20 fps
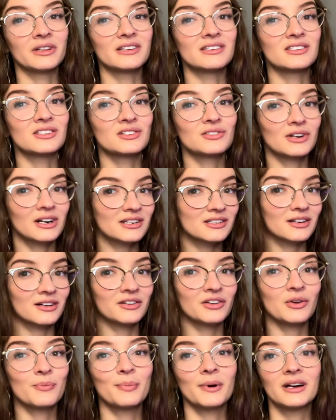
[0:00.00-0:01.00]
strict
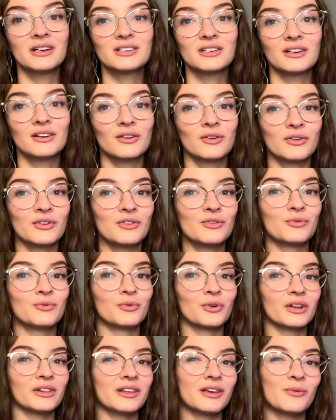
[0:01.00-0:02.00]
on your budget or you
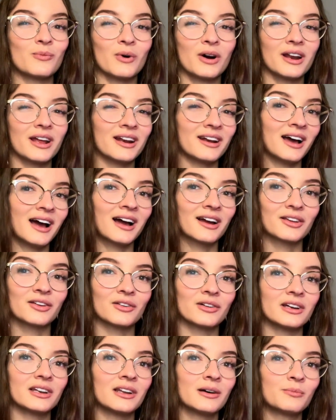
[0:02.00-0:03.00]
really want an
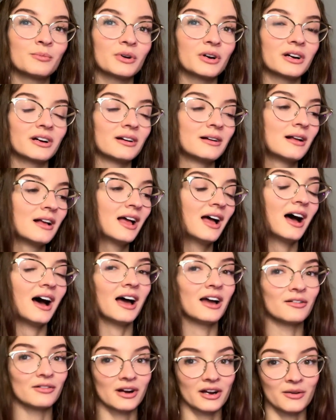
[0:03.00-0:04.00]
accurate number,
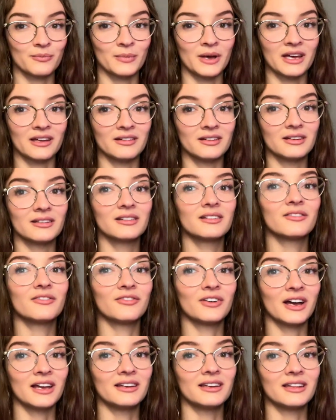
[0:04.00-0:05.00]
I recommend
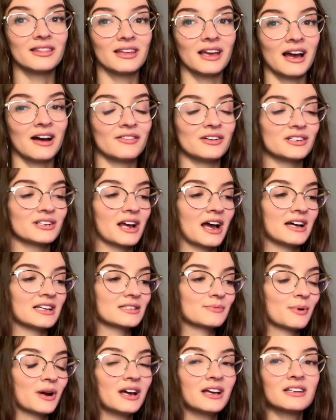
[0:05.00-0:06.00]
finding the average gas
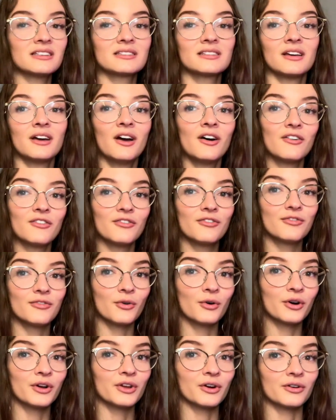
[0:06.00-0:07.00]
price
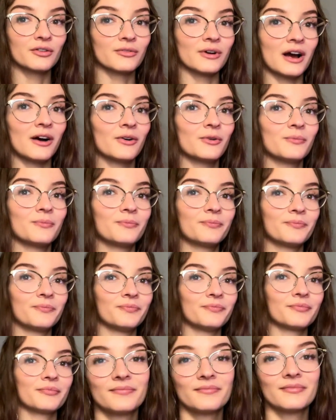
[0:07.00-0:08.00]
for your route.
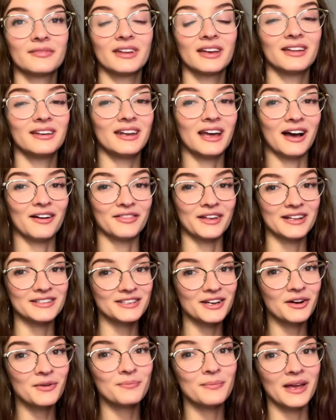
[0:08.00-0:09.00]
Now that's
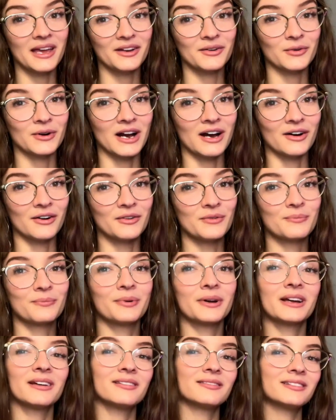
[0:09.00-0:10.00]
our main route,
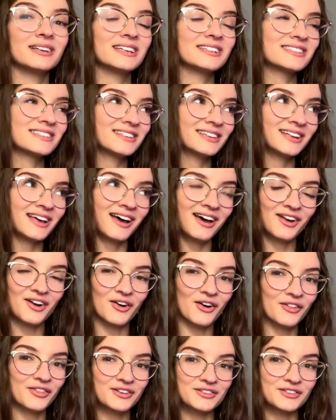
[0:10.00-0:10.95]
but it's not all the